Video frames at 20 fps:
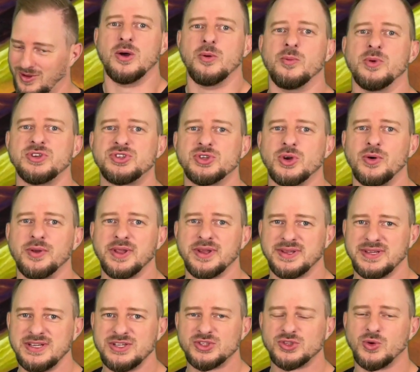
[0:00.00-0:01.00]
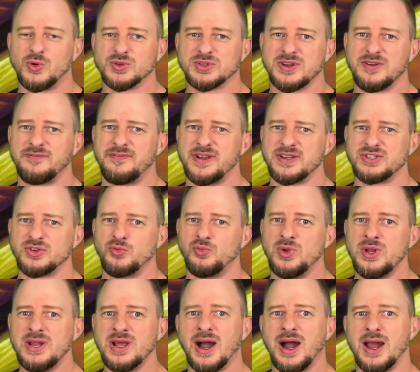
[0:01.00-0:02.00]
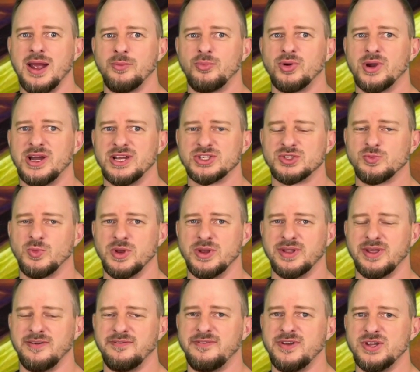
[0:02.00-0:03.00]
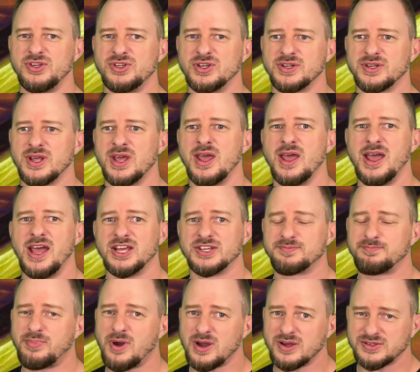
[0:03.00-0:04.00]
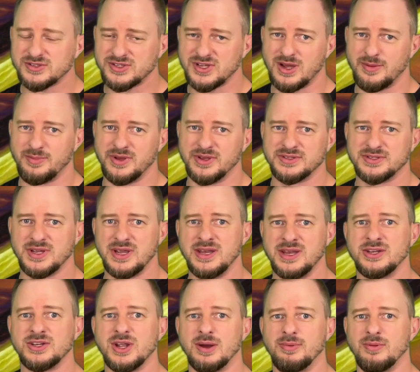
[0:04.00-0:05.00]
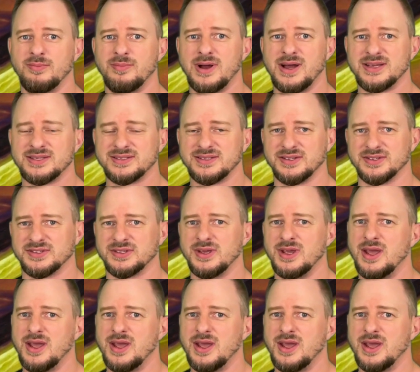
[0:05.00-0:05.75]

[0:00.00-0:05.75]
We saw that these swords can fetch a really high price when they featured as box toppers in Double Masters,